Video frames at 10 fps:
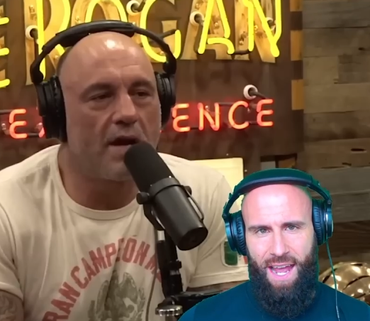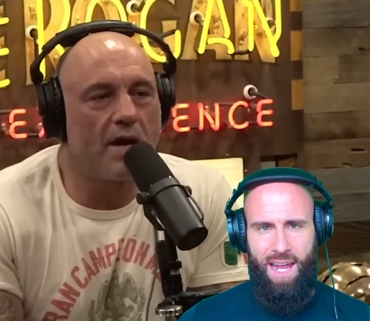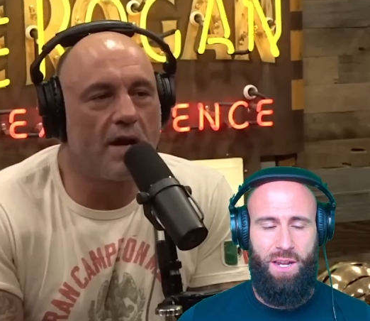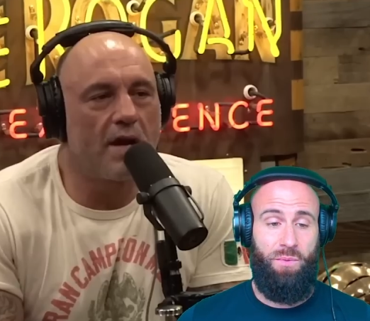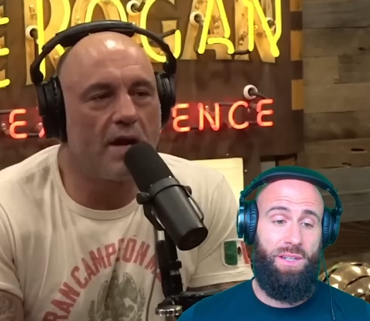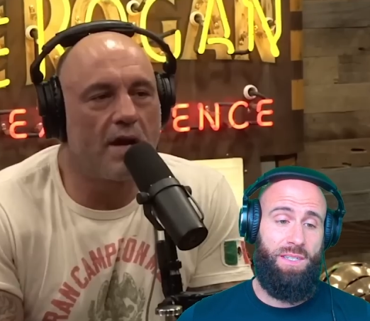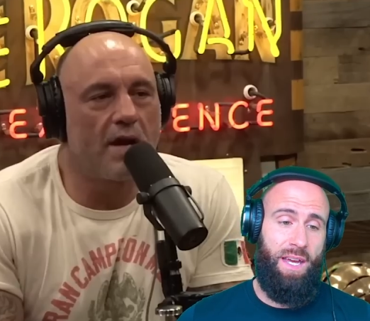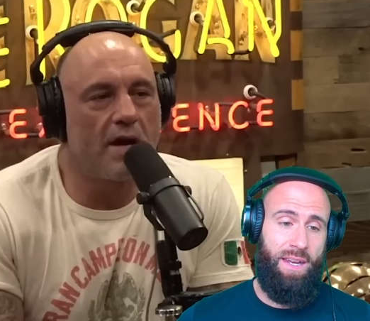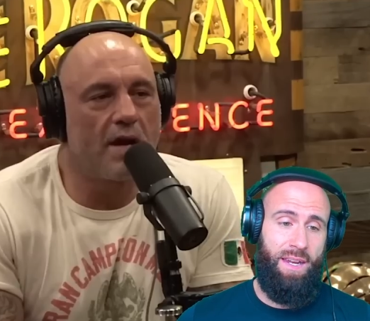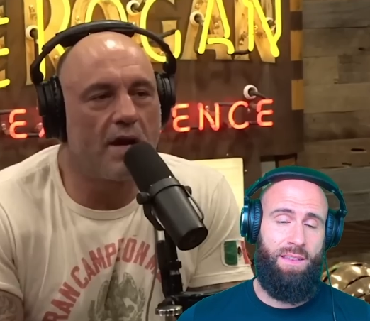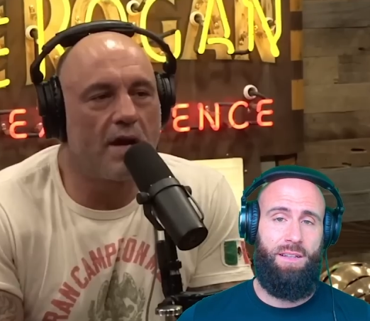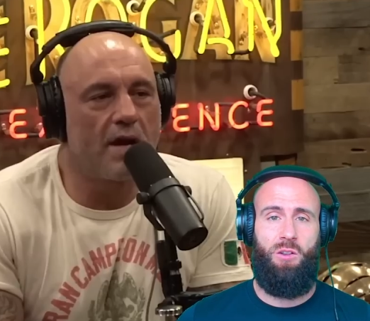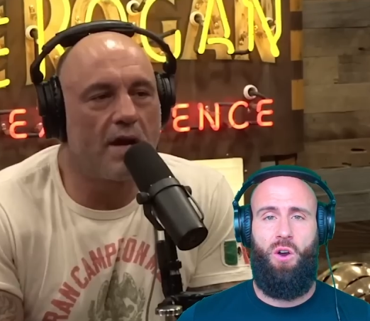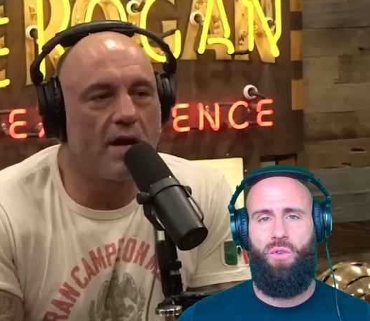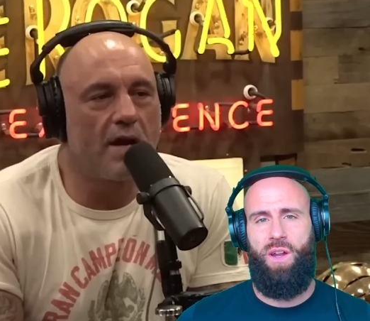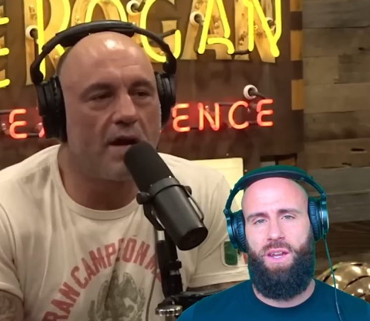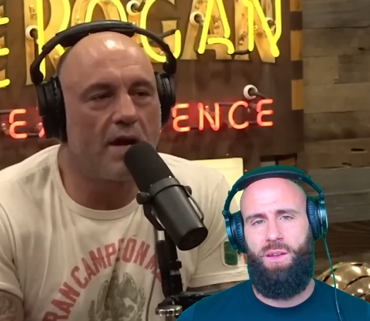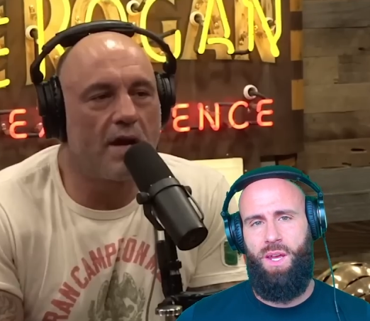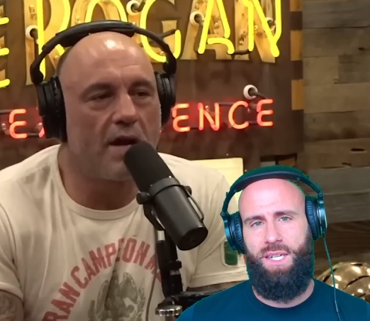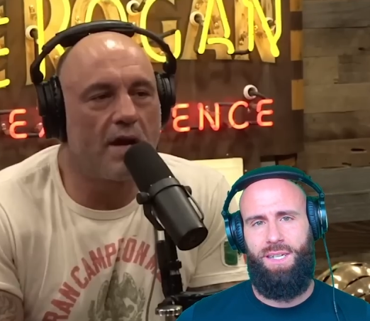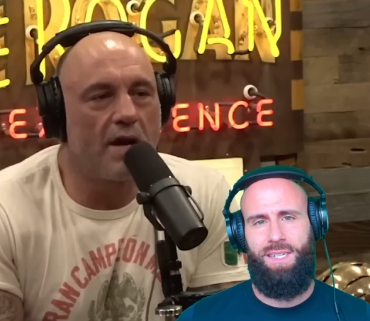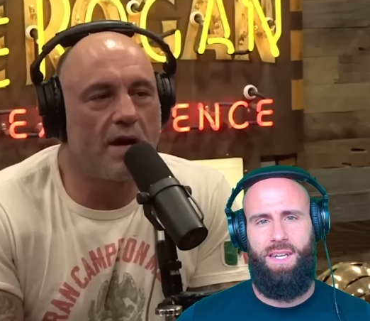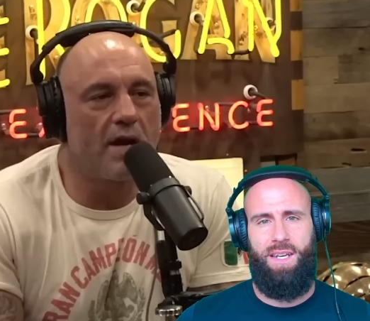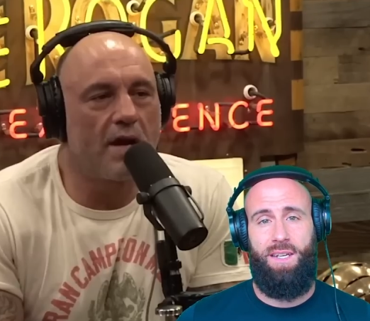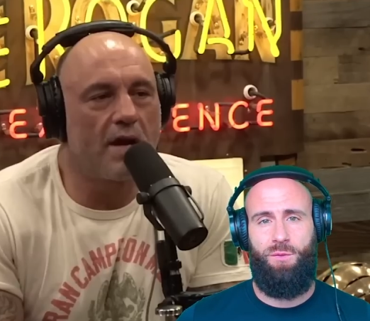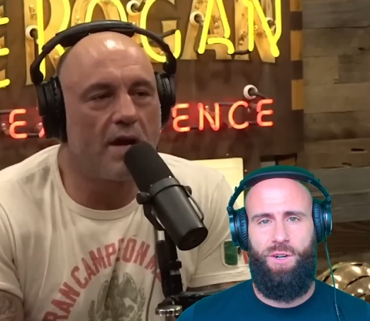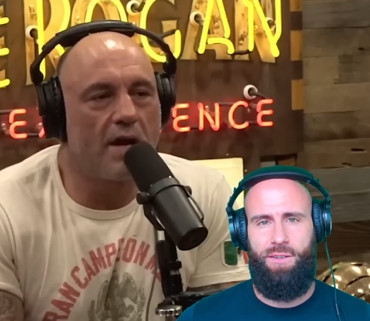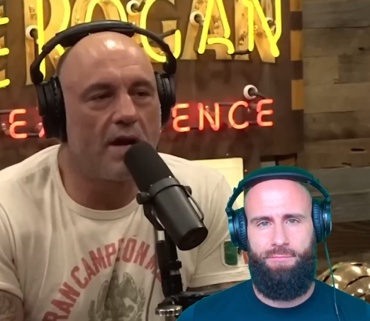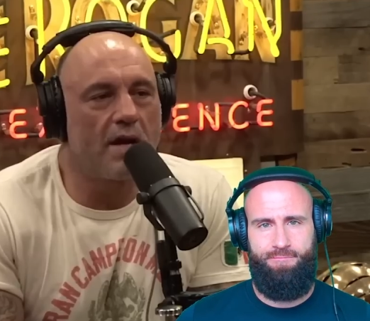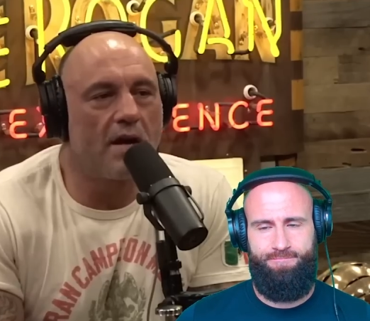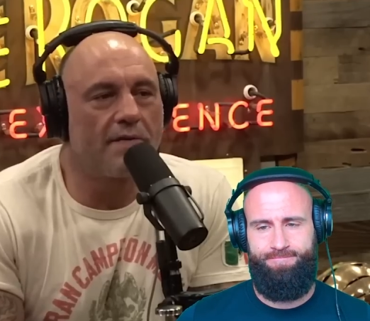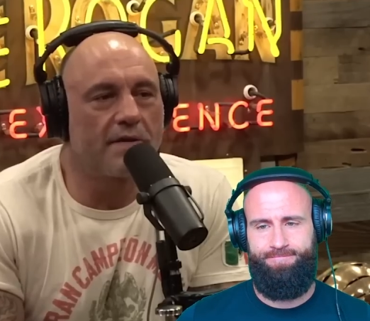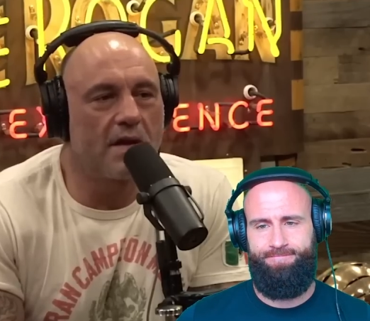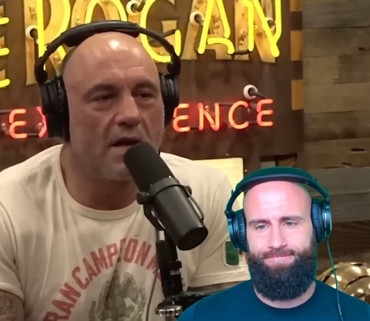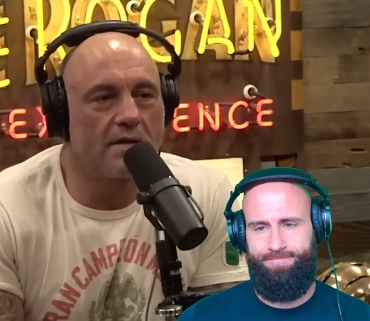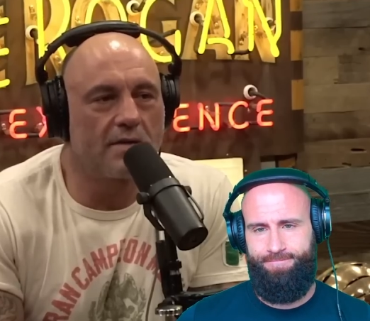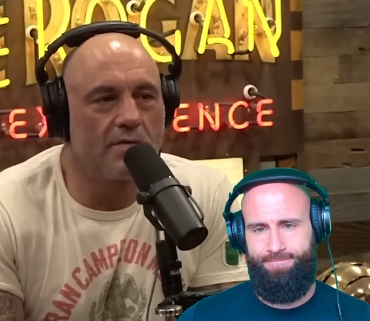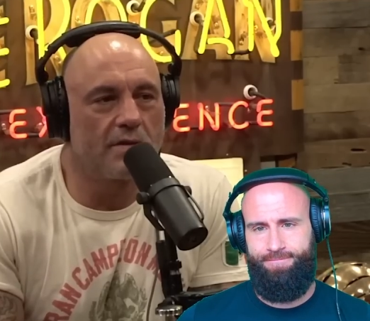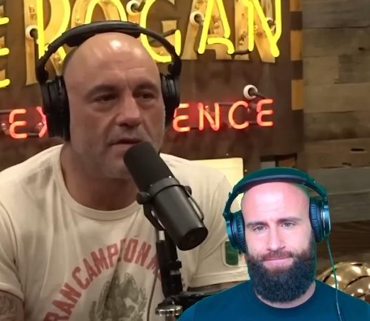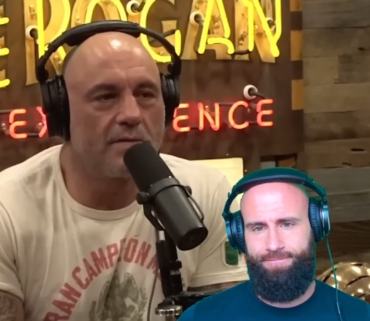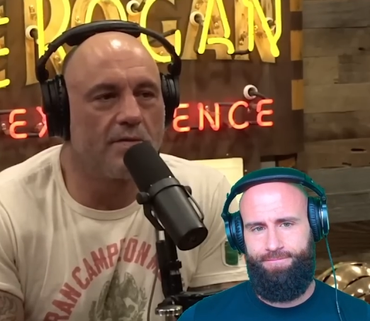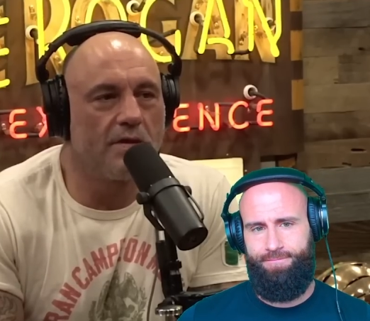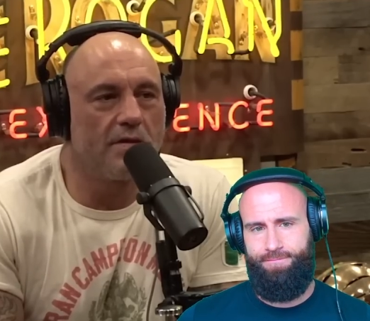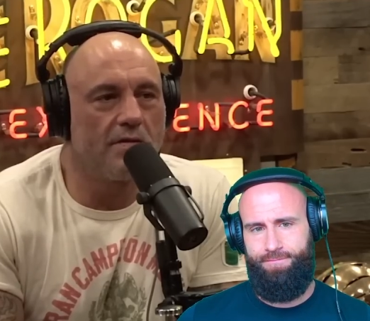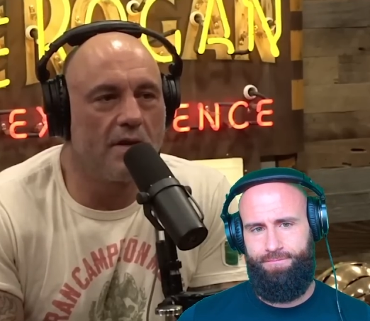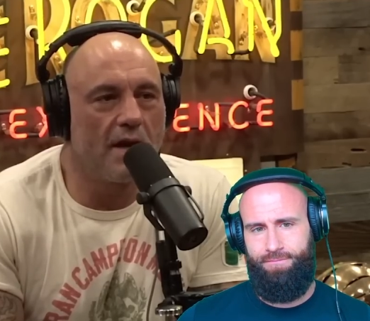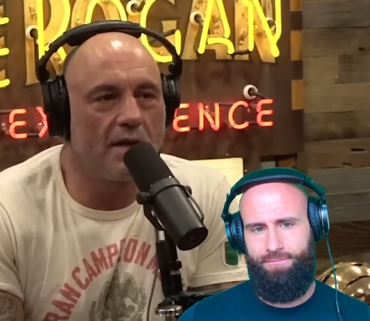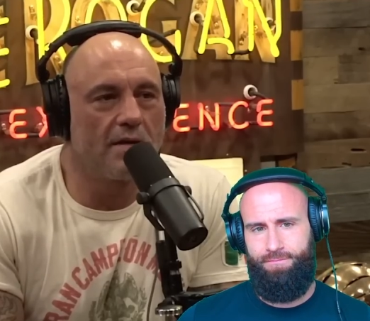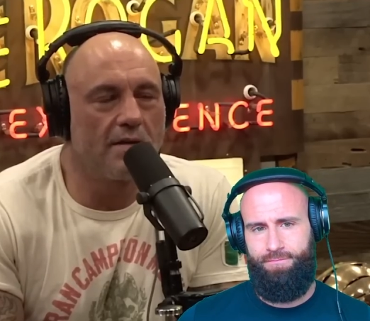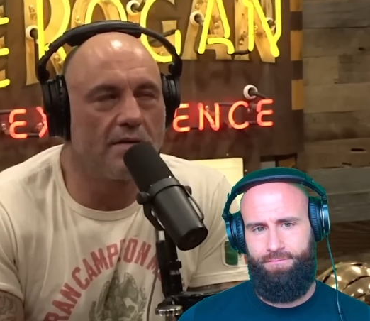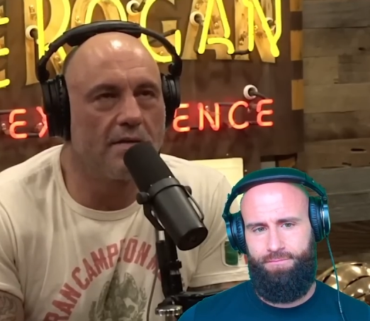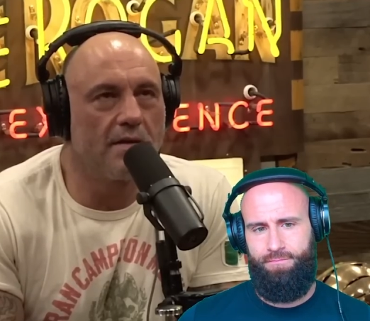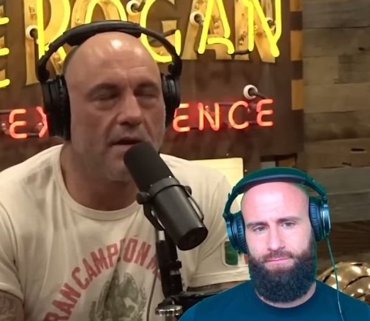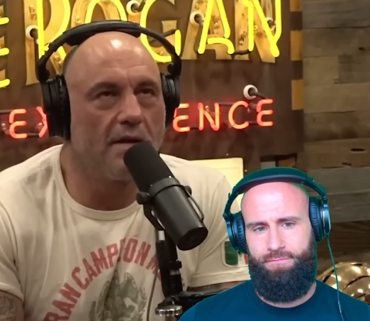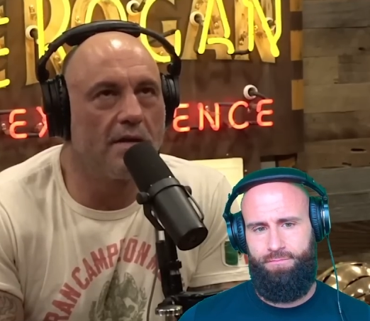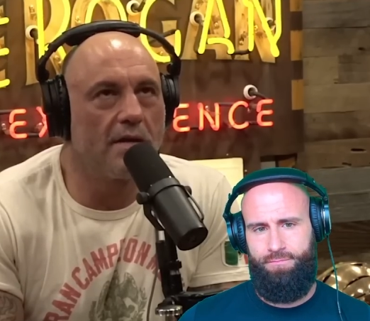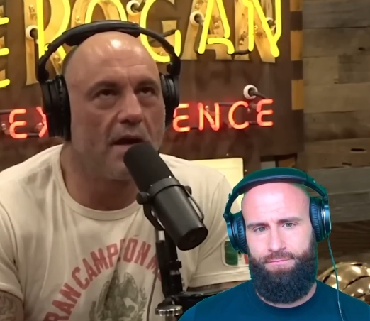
Speaker 1: animals, and in the long run, it makes us sick as well.
Speaker 2: Trade-offs and consequences when you do that. And